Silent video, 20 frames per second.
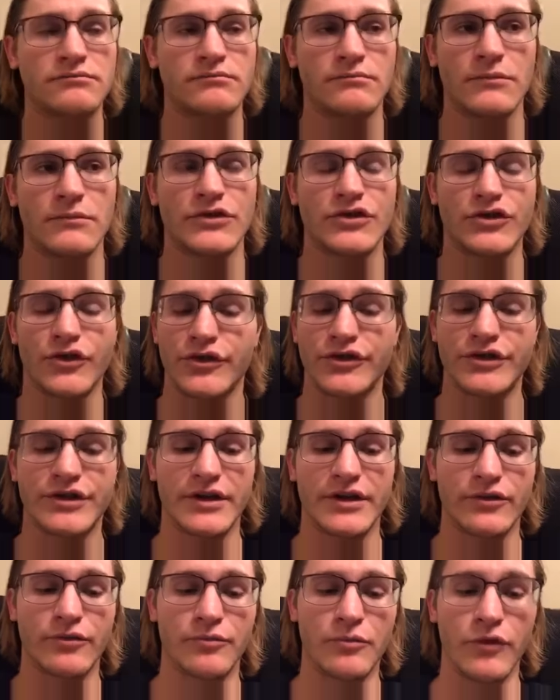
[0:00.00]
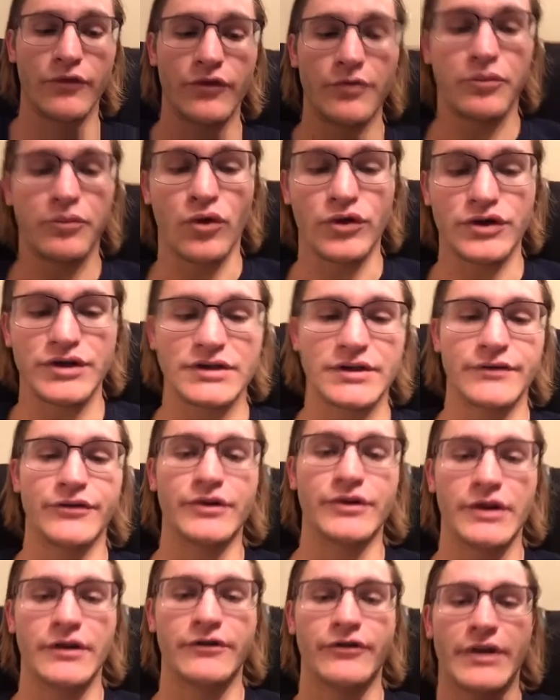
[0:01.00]
surgically removing portions of
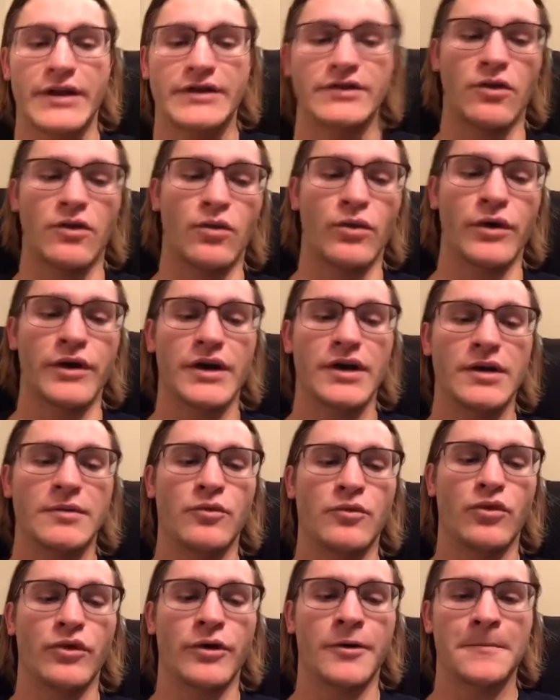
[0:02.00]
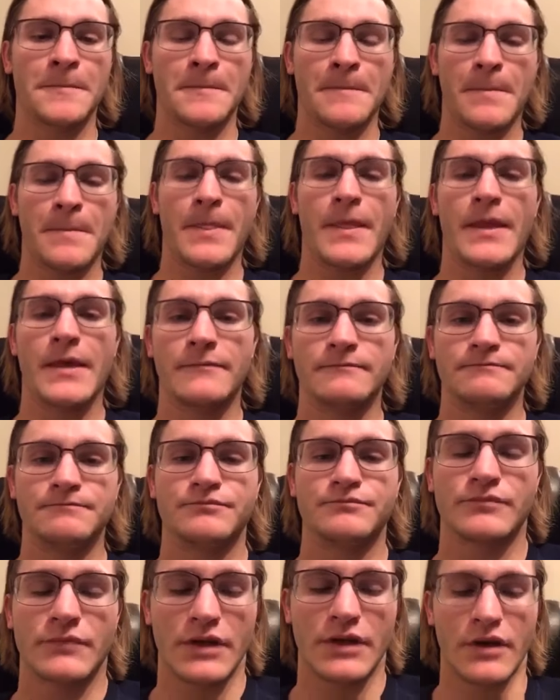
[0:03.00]
your liver that don't work anymore.
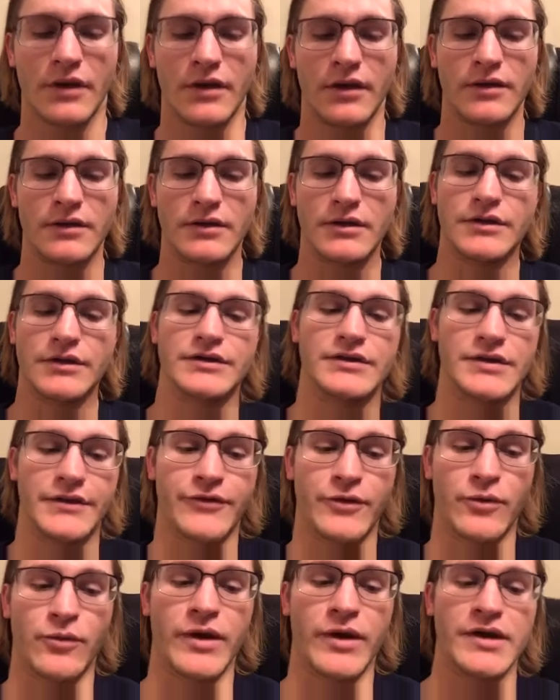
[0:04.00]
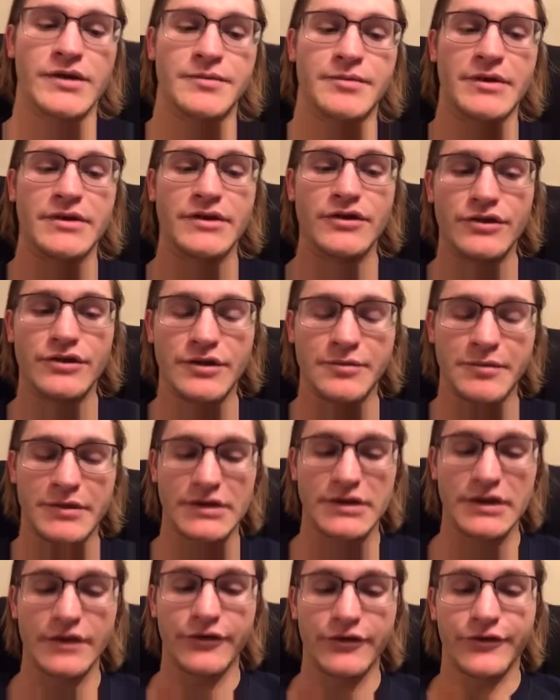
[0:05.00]
And there's different ways, but it usually
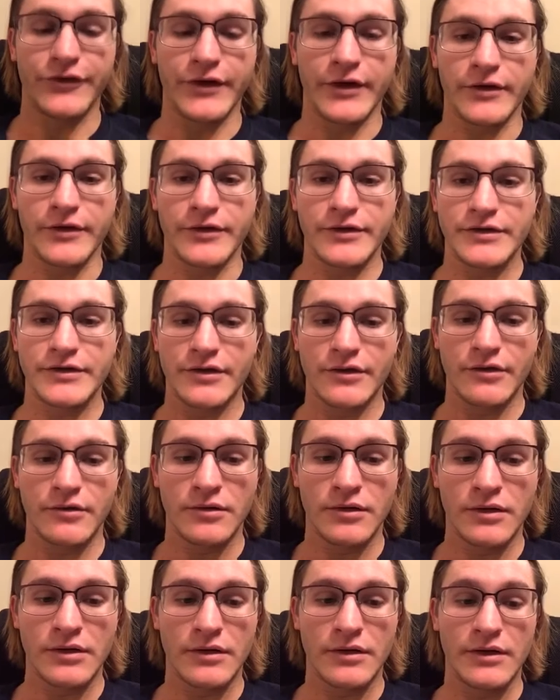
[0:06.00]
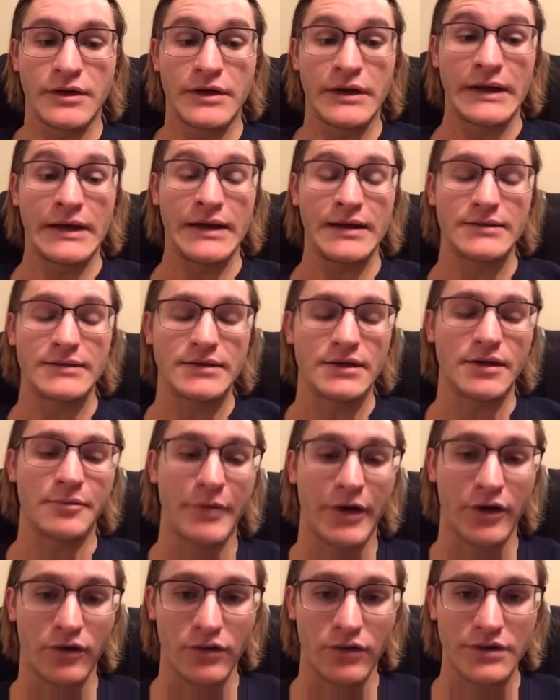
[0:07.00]
means liver failure, so it needs
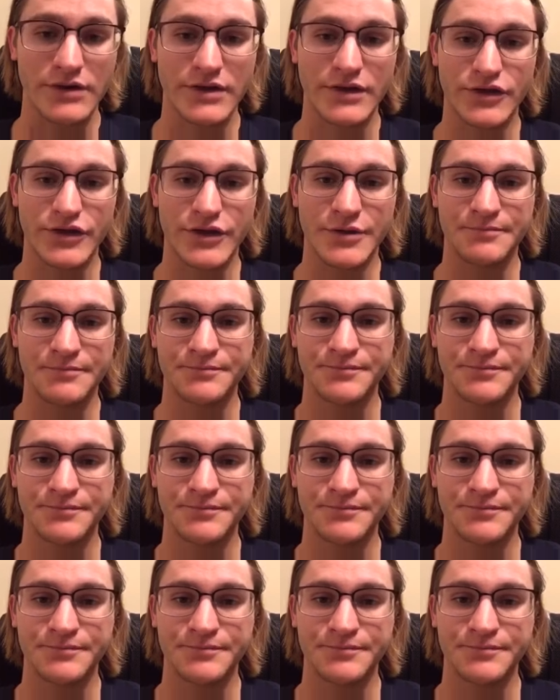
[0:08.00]
medical attention.